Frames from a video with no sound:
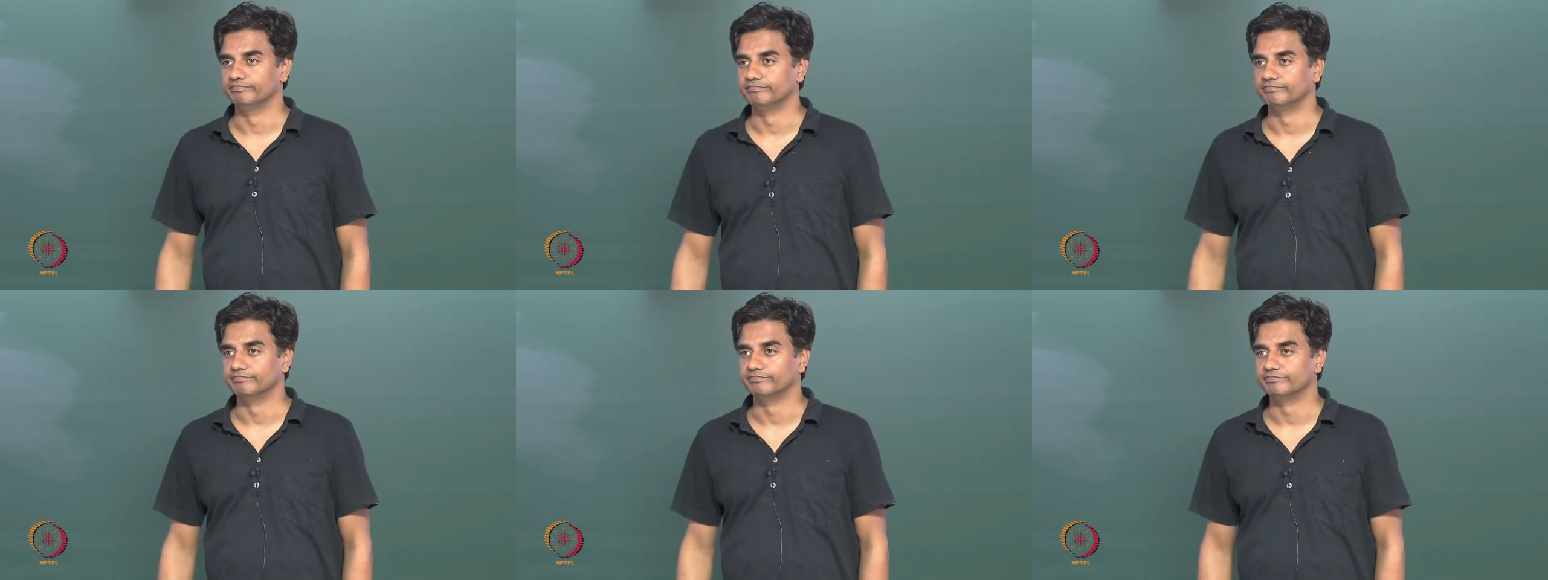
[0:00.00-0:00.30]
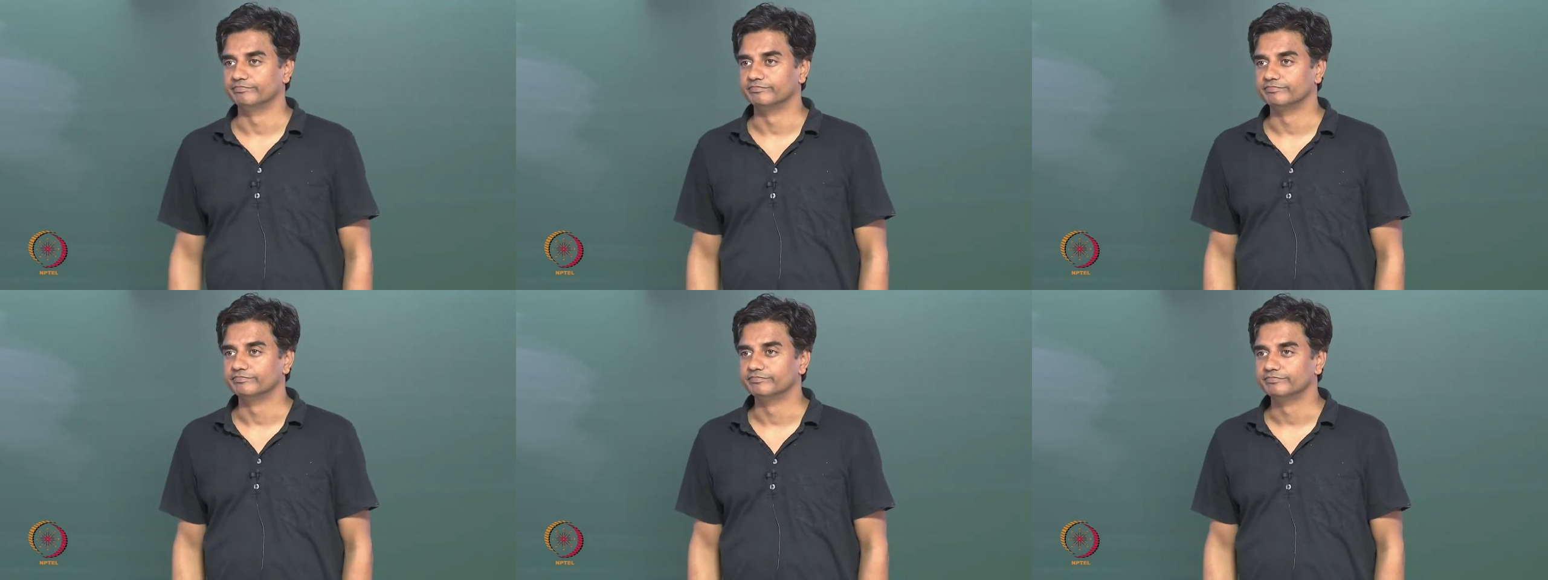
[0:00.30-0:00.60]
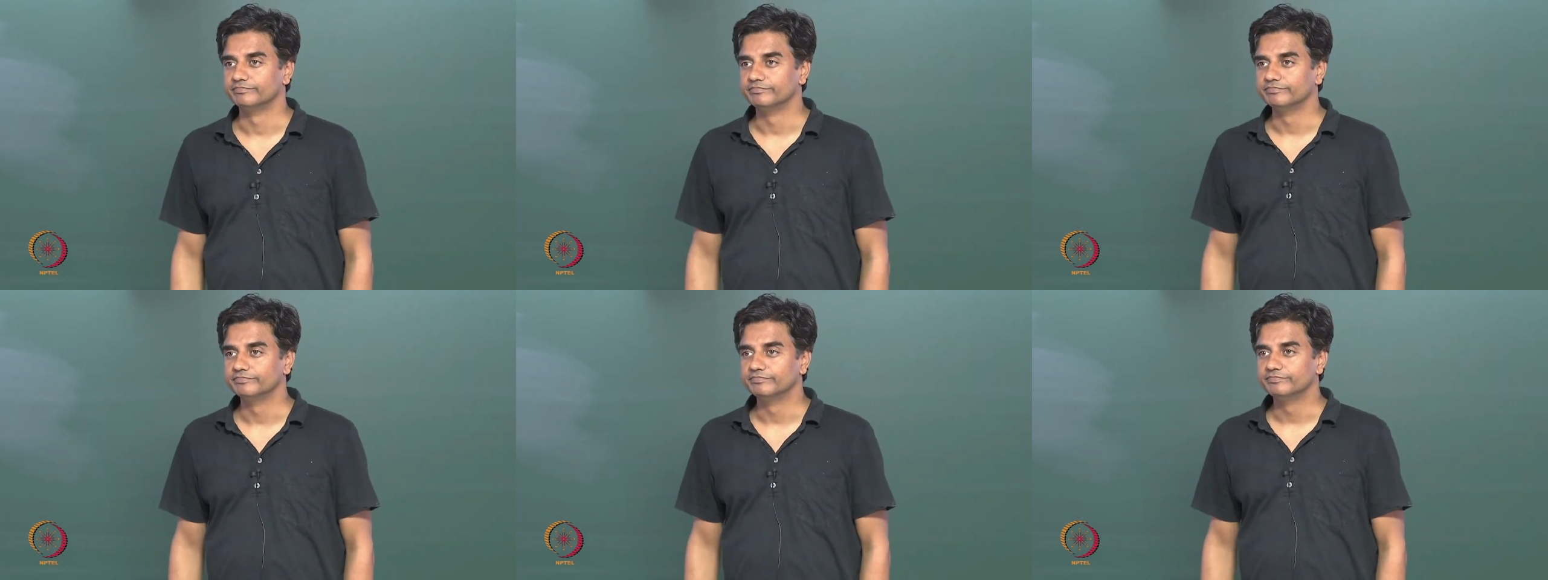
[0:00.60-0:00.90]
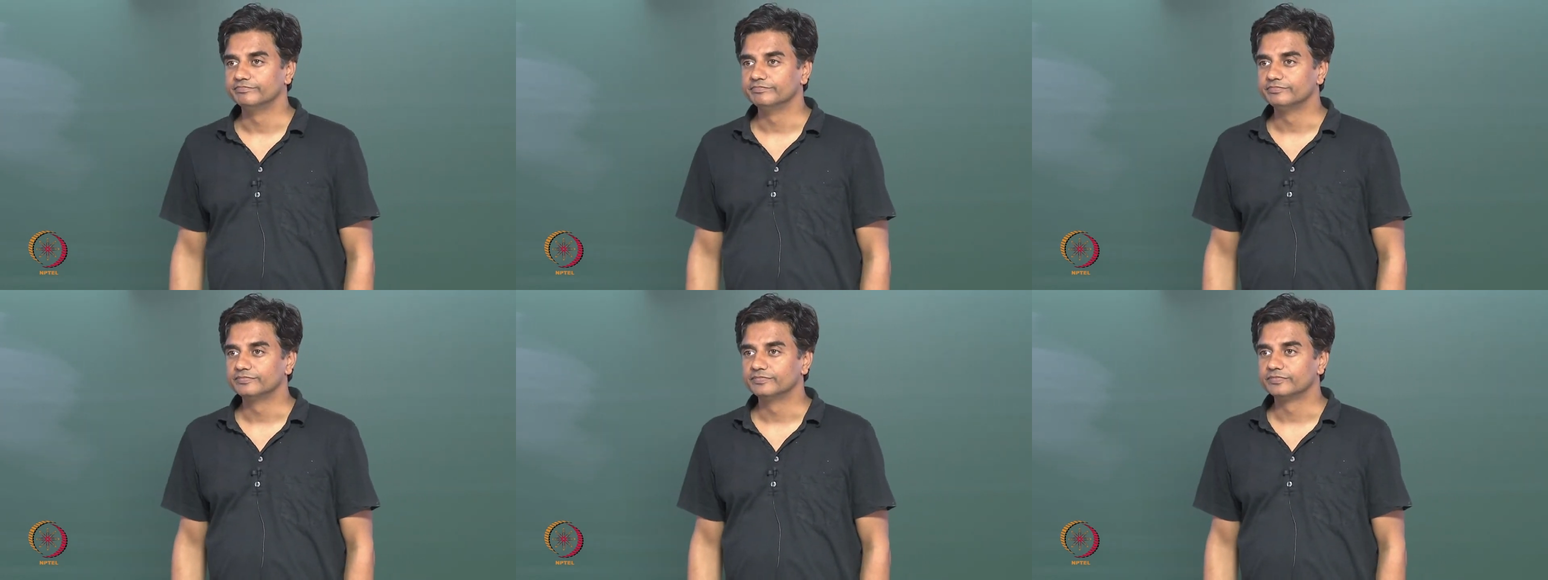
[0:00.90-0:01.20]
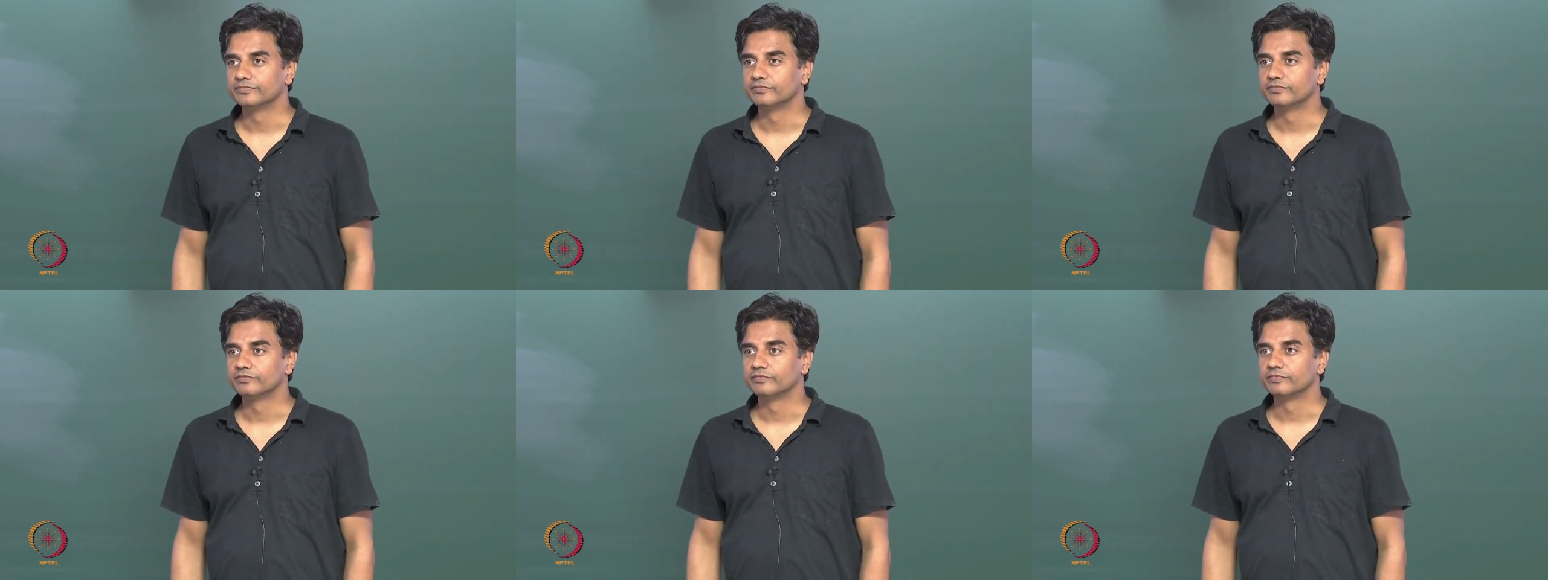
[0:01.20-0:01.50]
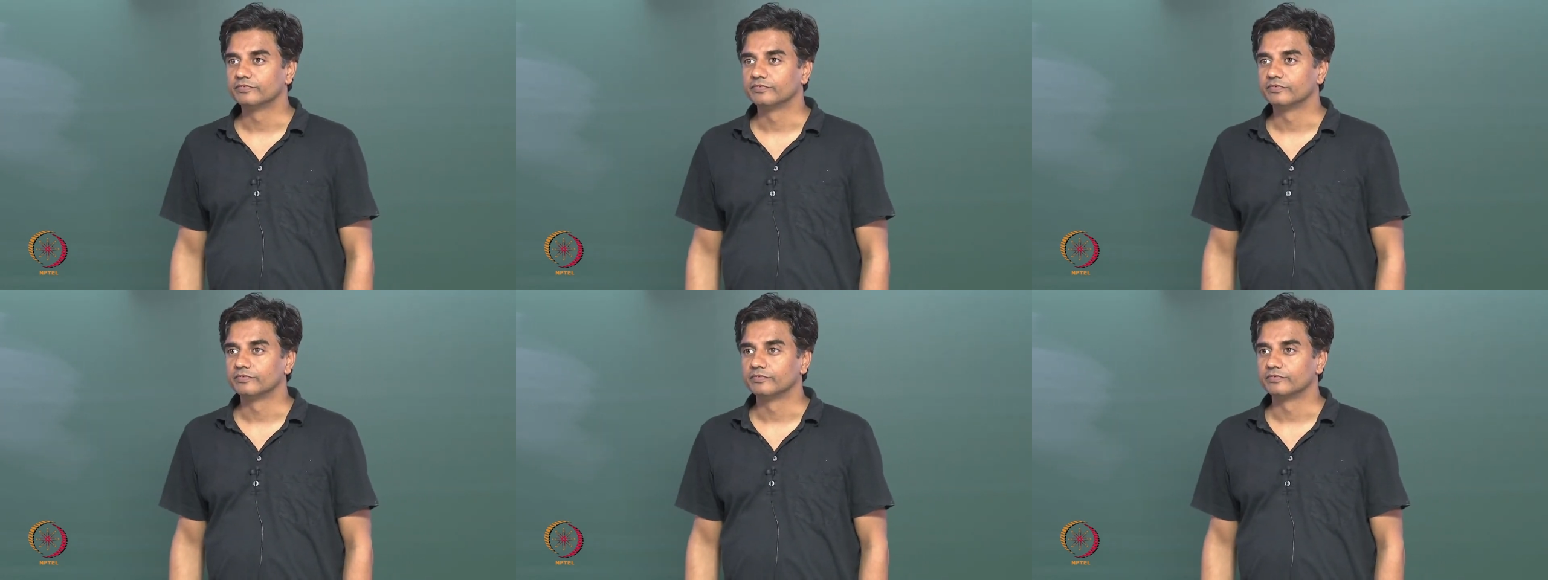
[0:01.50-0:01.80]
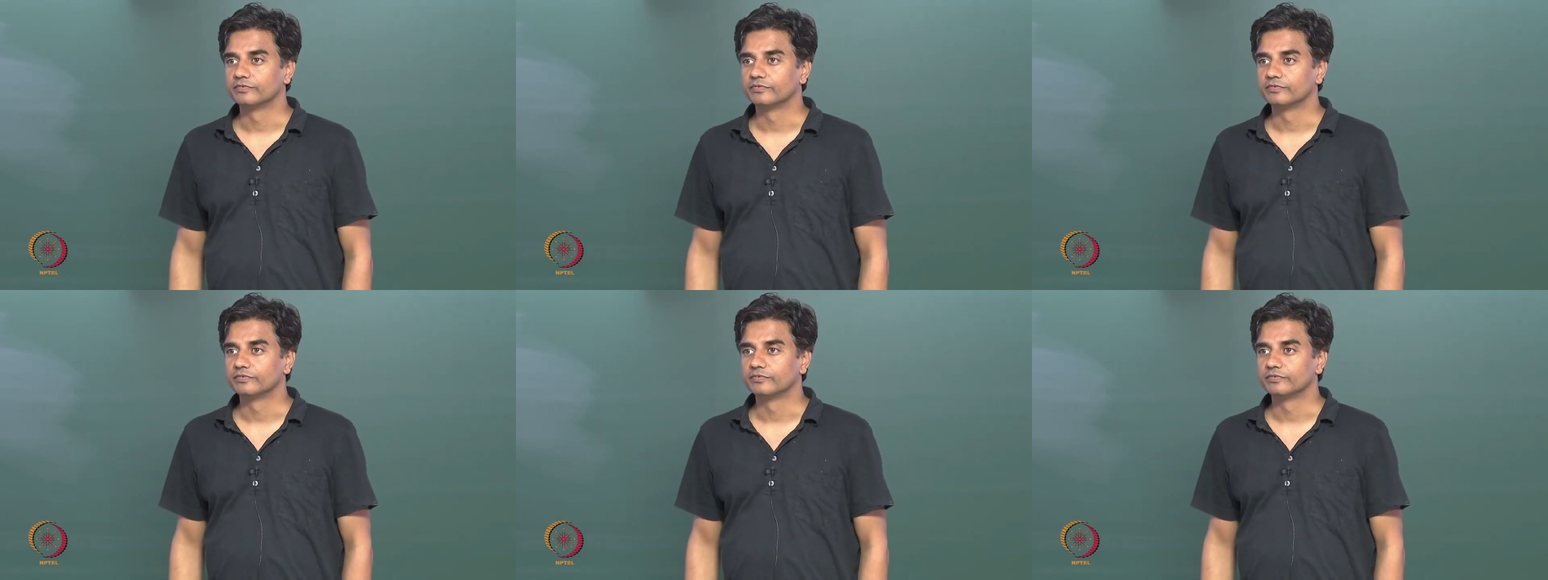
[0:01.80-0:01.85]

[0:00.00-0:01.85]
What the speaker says: [no speech]